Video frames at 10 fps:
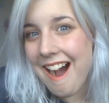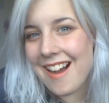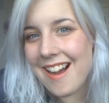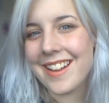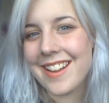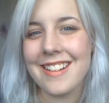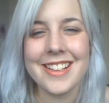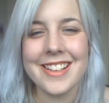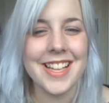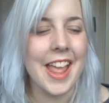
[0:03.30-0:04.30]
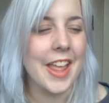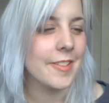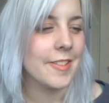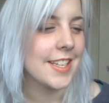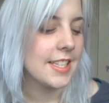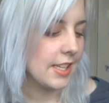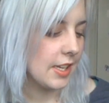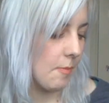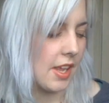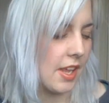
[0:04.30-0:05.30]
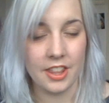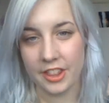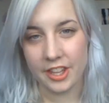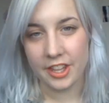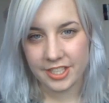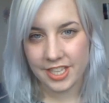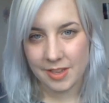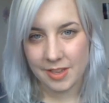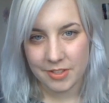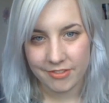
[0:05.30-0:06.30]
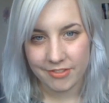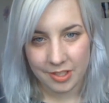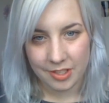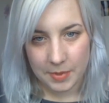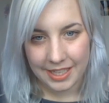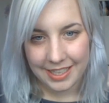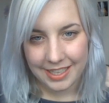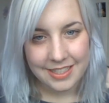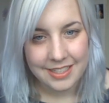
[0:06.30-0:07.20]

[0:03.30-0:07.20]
Hi guys, and this is like my third attempt of filming this.